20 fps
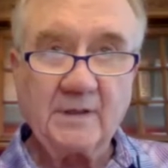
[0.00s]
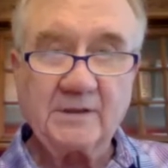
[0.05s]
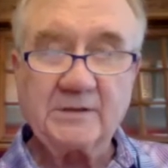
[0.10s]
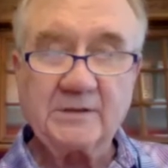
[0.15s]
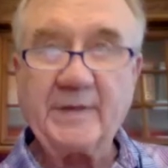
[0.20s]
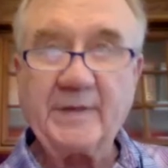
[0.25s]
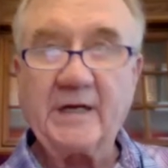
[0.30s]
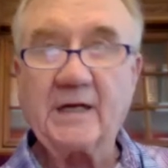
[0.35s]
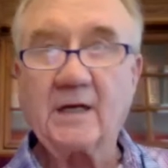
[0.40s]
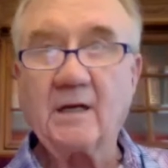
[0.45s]

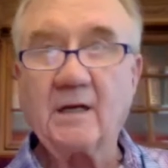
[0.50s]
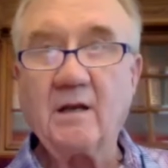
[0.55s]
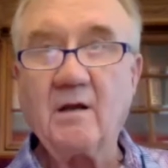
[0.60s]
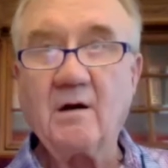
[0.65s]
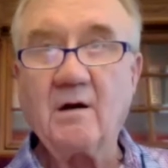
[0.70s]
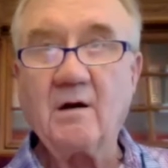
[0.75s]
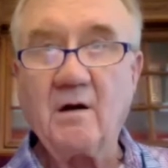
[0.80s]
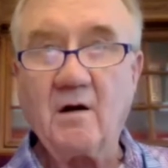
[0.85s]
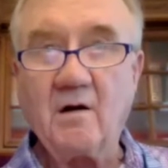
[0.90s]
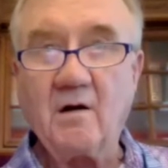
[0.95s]
Speaking of
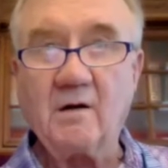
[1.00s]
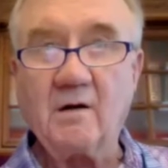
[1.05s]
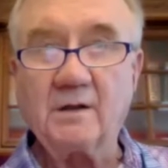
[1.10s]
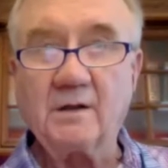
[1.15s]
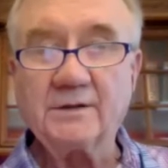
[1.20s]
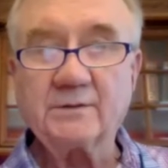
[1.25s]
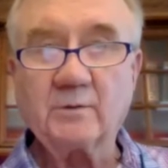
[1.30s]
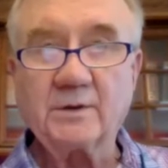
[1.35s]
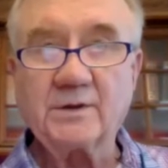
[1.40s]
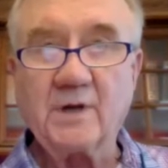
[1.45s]
long
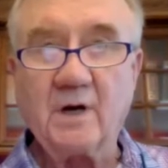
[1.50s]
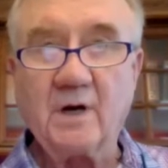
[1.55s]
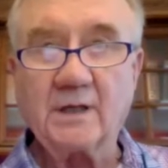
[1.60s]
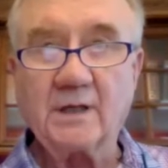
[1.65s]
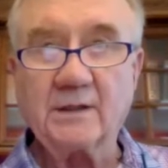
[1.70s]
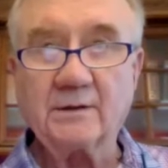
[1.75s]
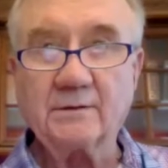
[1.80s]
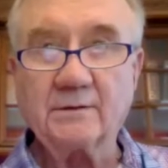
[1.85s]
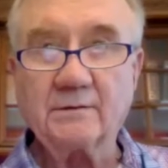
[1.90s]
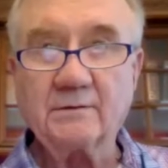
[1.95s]
hauls, we're
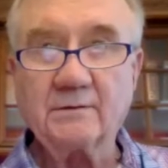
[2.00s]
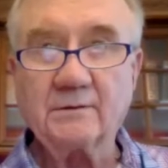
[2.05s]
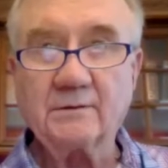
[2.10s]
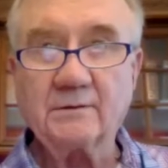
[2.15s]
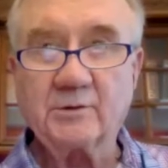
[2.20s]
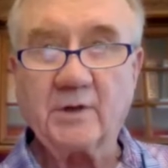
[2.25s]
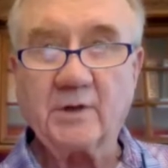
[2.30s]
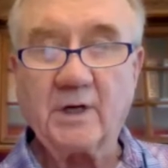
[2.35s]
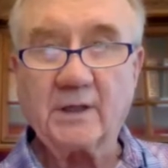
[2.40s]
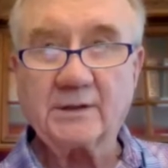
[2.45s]
talking
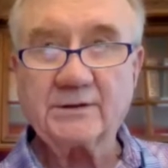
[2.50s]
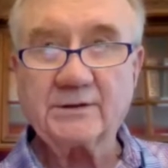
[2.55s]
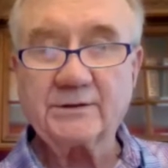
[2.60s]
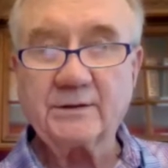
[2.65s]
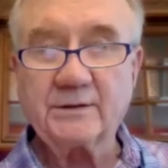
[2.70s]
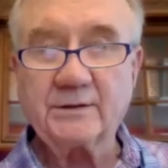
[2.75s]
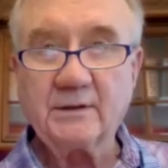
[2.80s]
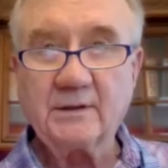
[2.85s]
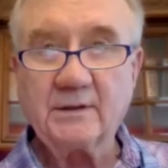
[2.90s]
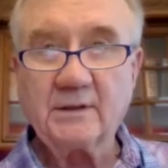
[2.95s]
trucks.